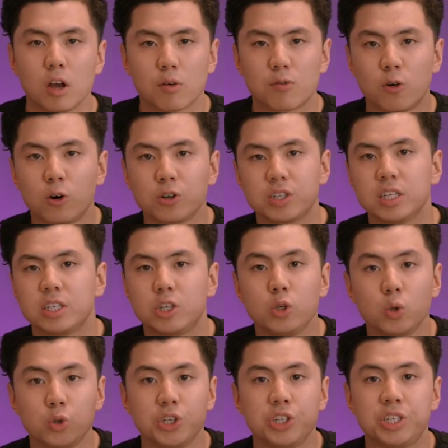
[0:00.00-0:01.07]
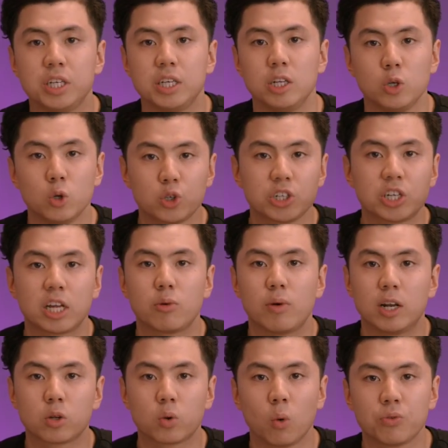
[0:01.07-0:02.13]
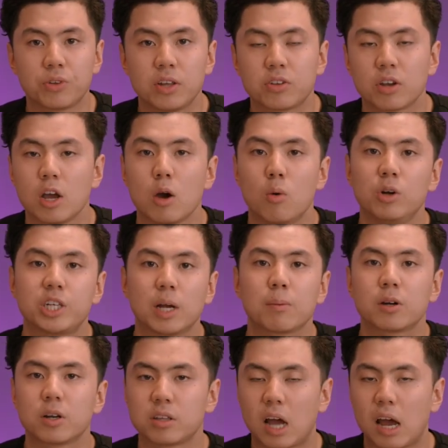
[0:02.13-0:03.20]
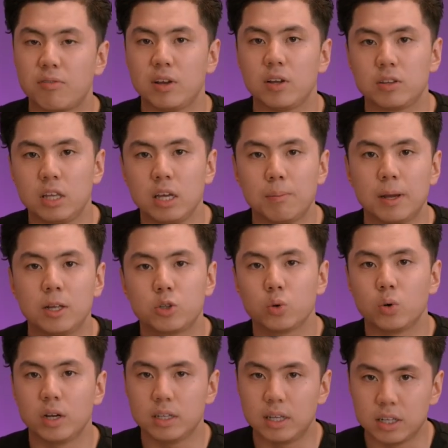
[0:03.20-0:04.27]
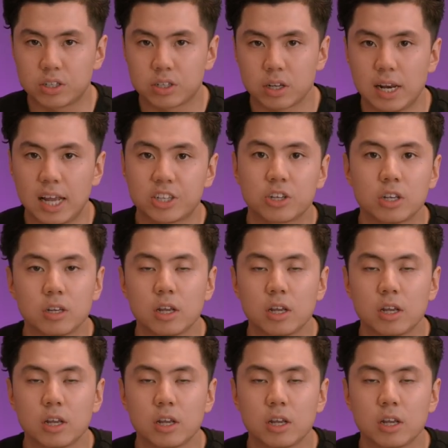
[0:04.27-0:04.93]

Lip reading: First is the UGC, the user-generated content, which I'm gonna dive deep into in this lesson,